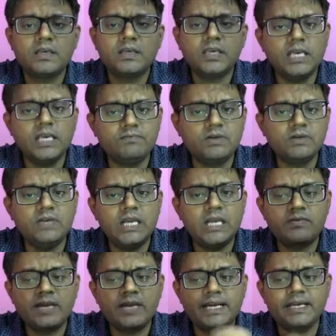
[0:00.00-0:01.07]
M1 will
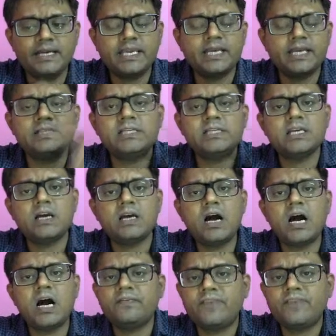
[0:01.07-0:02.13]
have kinetic energy
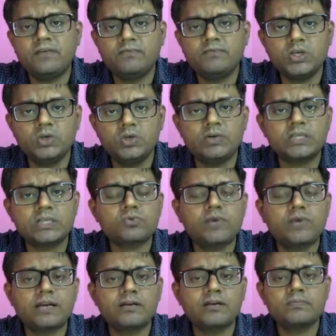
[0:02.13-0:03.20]
half M1 U1
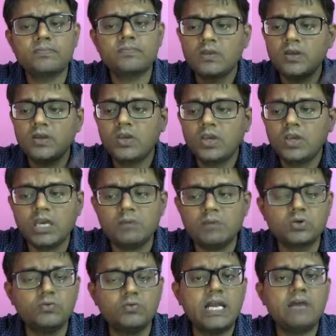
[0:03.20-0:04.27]
square.
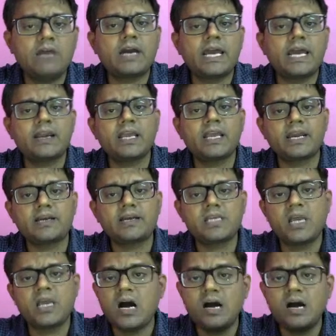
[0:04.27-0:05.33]
M2 will have kinetic
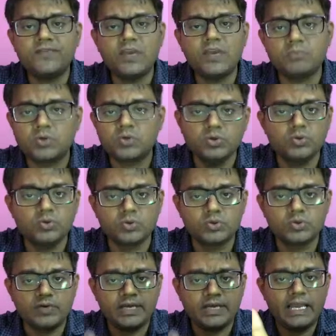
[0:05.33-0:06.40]
energy half M2 U2
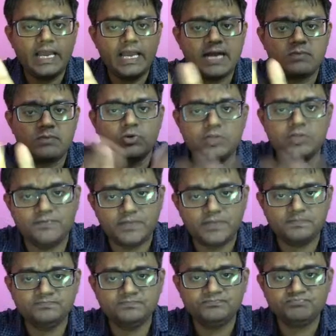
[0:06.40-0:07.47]
square. Add both of them.
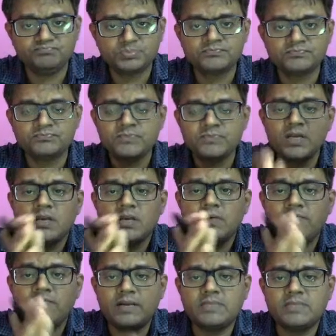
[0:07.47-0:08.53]

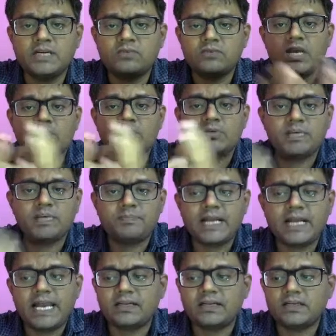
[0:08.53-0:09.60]
From that we have to
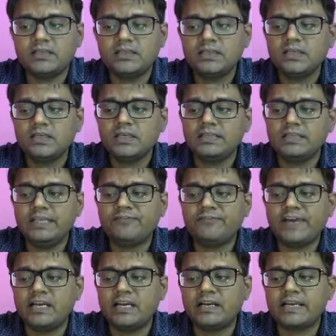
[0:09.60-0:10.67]
subtract the
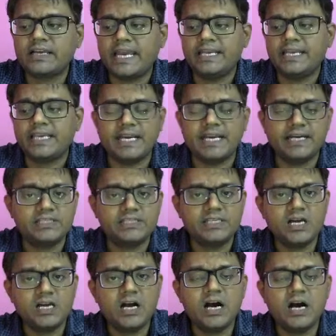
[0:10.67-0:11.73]
final kinetic energy
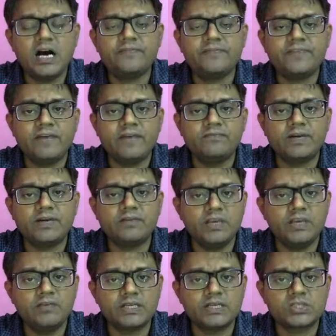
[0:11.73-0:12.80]
half M1
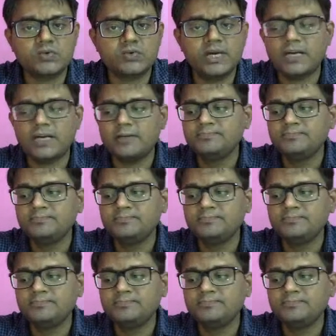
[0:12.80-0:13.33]
V1 square